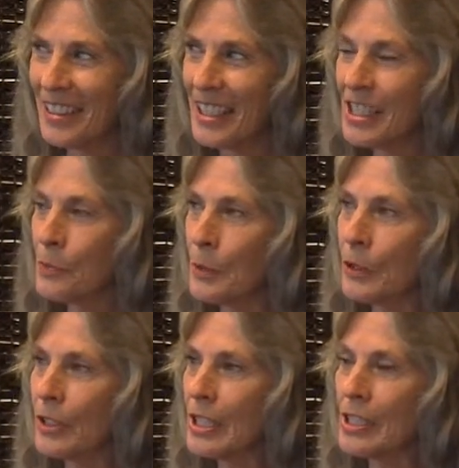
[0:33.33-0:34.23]

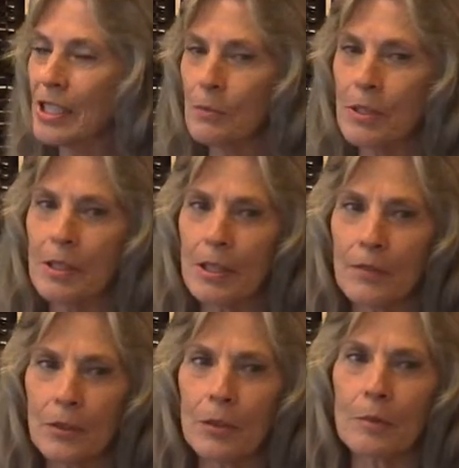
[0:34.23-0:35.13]
experiences with
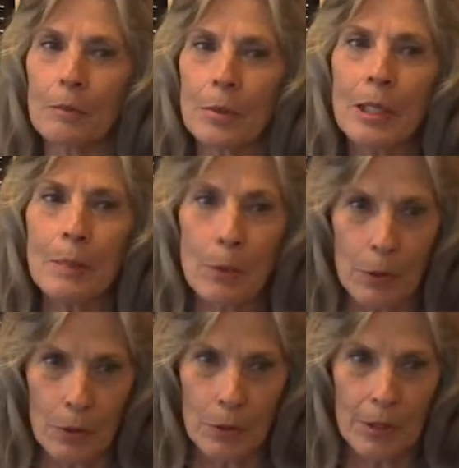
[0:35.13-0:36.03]
different
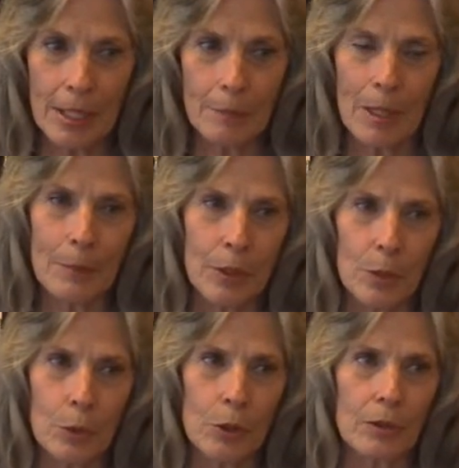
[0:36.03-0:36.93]
people that maybe
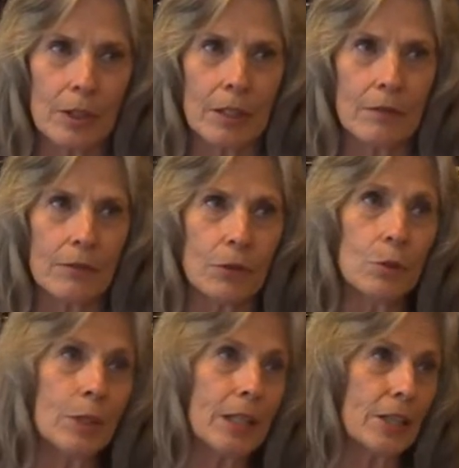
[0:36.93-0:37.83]
you weren't in
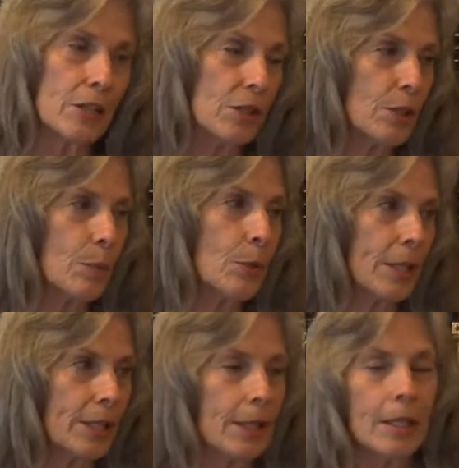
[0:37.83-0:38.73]
full relationship
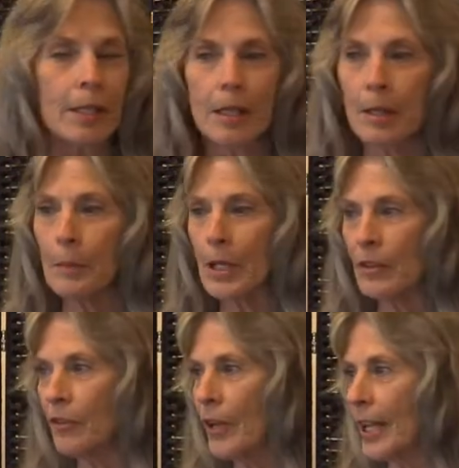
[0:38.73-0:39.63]
with, but
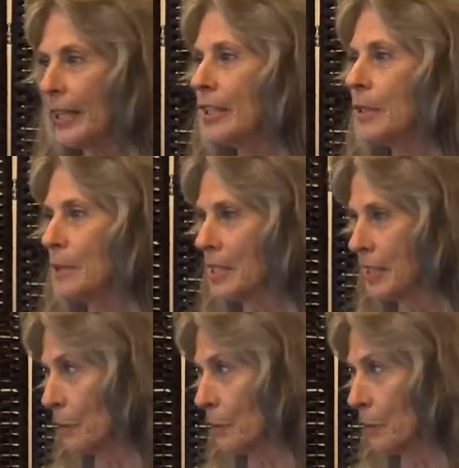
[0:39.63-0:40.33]
you've had intimacy